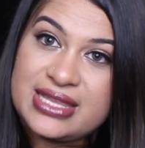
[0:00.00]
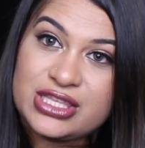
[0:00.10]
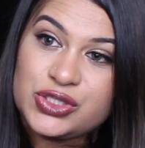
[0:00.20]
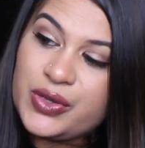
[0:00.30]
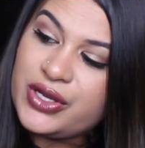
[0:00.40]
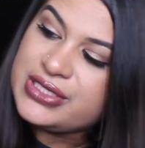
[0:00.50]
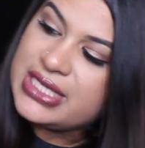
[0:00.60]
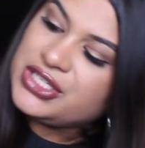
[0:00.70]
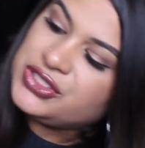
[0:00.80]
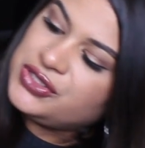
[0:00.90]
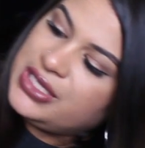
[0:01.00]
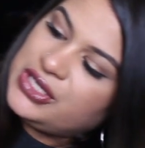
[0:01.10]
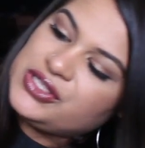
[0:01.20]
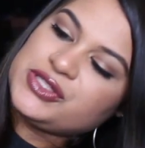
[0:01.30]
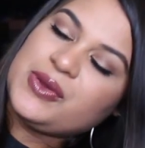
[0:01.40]
like the Sawyer satchel. It
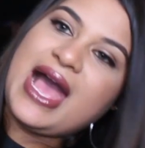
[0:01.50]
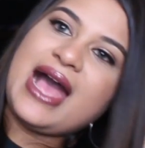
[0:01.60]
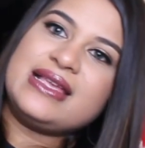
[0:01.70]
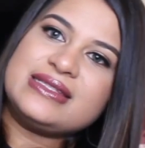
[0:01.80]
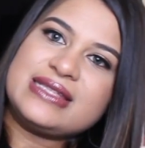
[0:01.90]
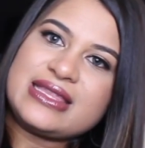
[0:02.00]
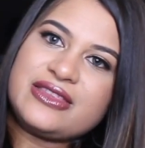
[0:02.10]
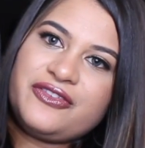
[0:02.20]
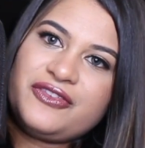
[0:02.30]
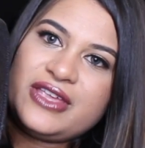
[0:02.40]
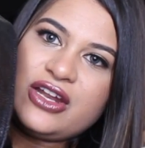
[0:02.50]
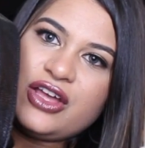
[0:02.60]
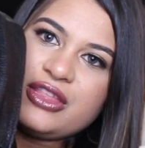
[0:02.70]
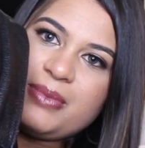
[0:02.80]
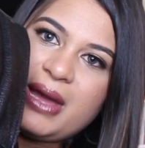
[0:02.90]
also has like the feet
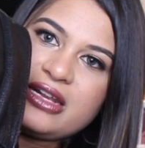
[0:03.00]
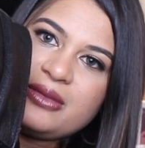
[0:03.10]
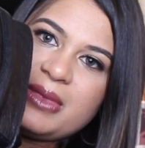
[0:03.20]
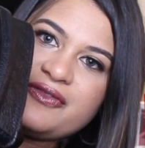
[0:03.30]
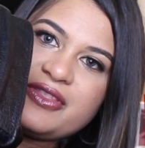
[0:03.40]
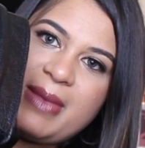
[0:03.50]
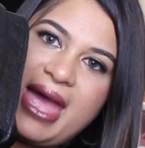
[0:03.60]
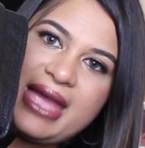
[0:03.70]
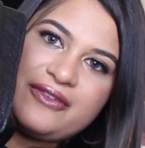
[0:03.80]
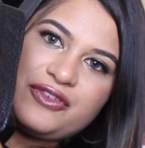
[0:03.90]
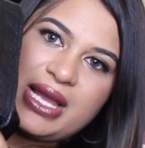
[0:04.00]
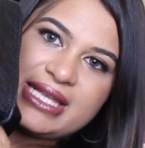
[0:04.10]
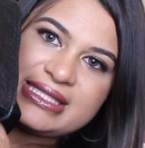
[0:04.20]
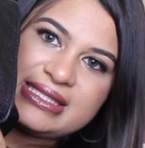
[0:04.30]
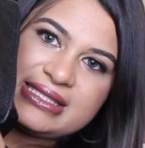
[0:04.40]
on the bottom of the bag, if you
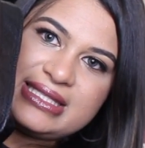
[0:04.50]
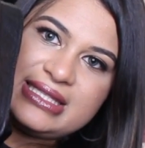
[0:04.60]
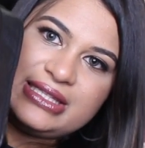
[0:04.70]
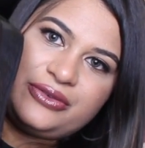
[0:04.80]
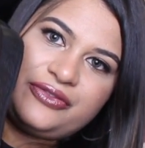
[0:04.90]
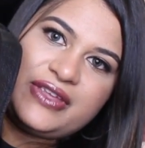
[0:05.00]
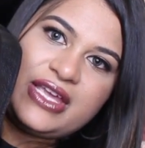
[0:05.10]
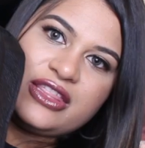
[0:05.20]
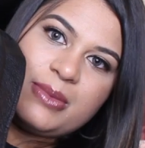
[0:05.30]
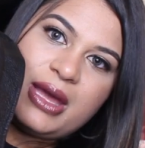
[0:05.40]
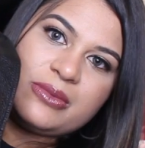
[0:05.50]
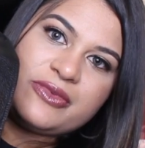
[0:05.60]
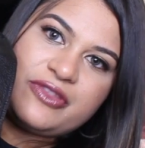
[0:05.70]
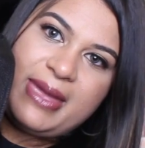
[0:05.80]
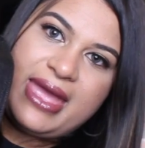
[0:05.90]
guys can see the little feet on the bottom
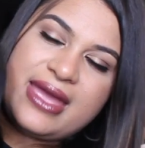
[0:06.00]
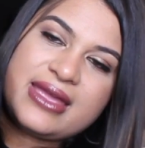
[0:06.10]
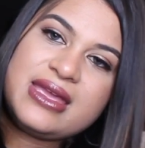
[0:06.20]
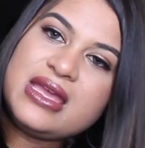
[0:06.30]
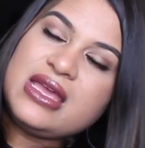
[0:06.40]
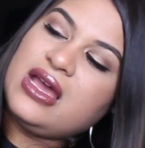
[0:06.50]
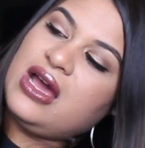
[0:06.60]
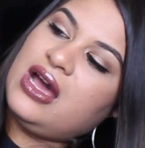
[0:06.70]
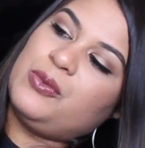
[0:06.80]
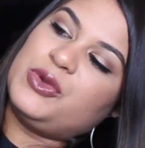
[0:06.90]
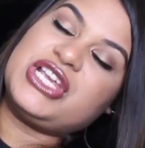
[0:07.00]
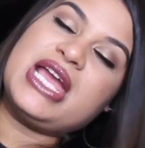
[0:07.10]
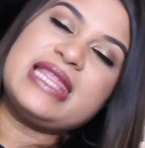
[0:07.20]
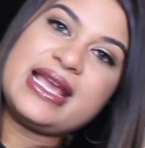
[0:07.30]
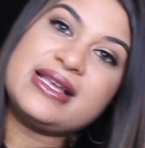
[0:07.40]
of the bag, which
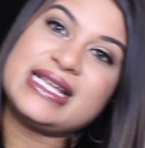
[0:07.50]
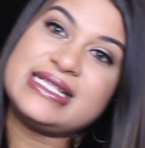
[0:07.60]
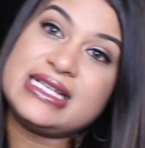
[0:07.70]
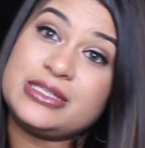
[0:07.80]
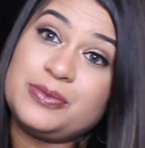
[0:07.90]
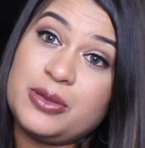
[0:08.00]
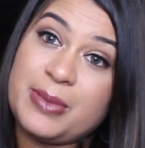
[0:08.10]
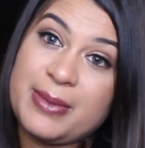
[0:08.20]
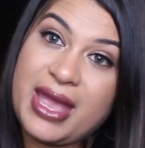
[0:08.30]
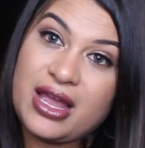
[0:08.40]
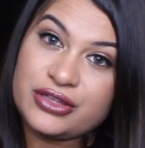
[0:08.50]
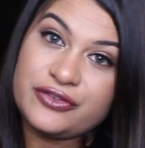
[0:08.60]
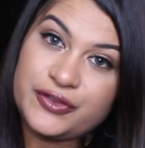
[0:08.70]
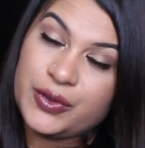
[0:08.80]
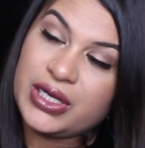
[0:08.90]
I like because I tend to put my bag on the
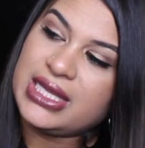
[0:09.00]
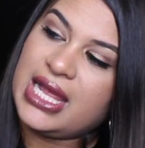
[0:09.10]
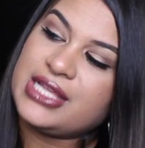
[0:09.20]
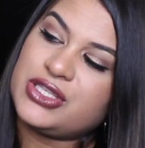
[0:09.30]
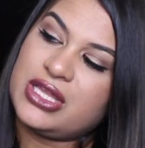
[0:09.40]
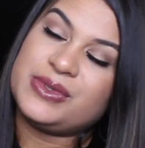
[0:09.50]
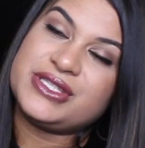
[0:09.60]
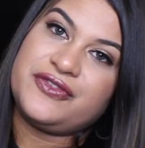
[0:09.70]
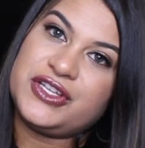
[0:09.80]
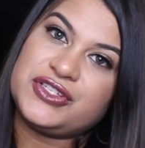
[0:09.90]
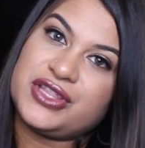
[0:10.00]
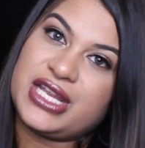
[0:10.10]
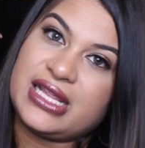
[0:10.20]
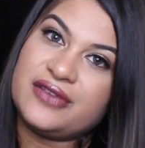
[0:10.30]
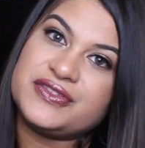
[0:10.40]
floor a lot. So that was a feature
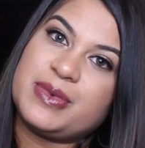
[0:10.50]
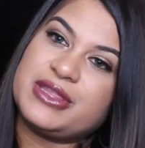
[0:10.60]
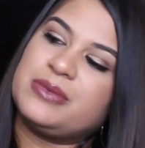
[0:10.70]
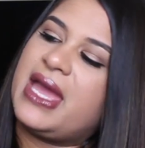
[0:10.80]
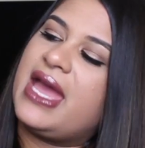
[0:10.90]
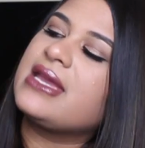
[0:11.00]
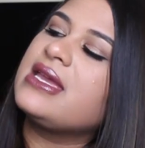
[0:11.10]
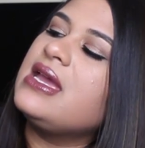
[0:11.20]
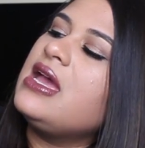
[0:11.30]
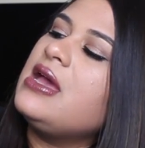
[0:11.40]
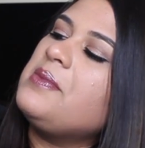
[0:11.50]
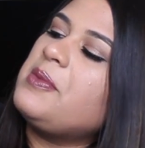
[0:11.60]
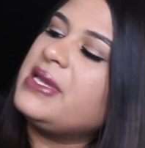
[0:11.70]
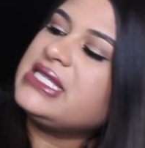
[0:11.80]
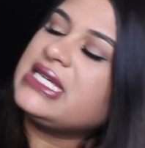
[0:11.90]
that I loved about the bag.
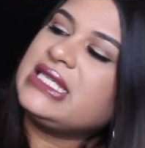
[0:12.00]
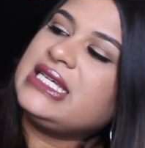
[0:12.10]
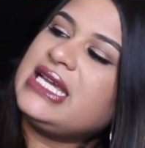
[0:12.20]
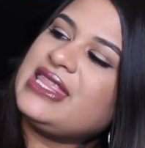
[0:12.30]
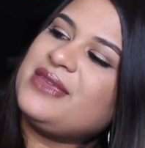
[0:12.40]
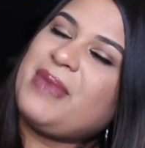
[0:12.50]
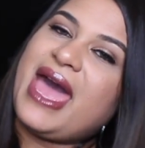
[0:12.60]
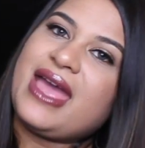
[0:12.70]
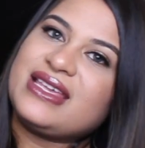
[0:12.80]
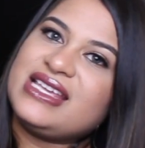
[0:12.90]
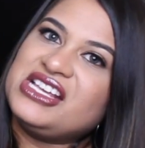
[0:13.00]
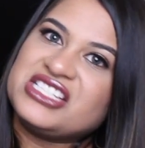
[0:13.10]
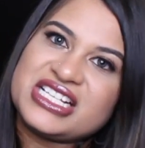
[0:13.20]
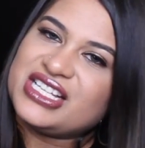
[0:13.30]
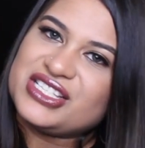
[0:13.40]
But basically the bag
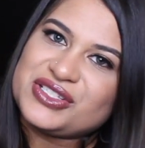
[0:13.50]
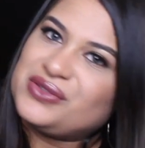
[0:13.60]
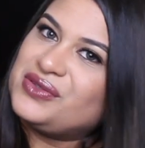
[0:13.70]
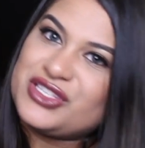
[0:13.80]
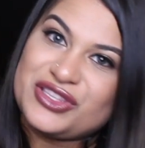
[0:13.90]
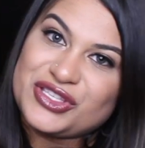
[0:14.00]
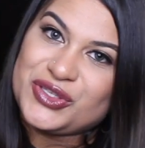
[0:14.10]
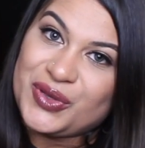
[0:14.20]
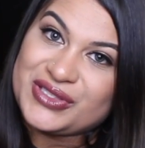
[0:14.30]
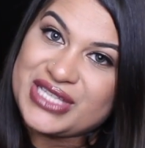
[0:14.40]
is identical to the Sawyer